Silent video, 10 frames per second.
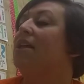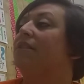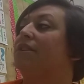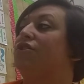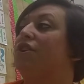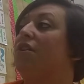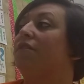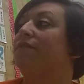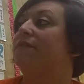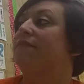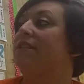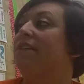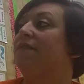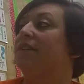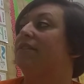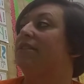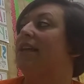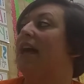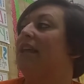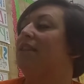The sheriff of Seaville
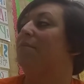sat at the